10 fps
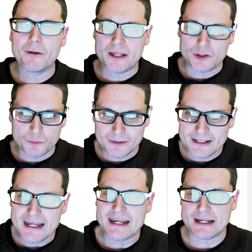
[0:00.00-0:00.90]

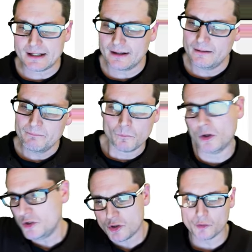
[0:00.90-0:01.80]
unique, well,
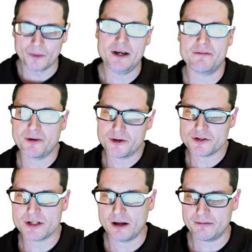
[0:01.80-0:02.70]
you can read it for
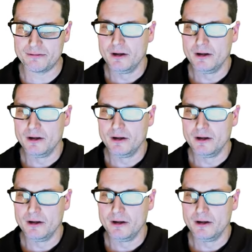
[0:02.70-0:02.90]
yourself.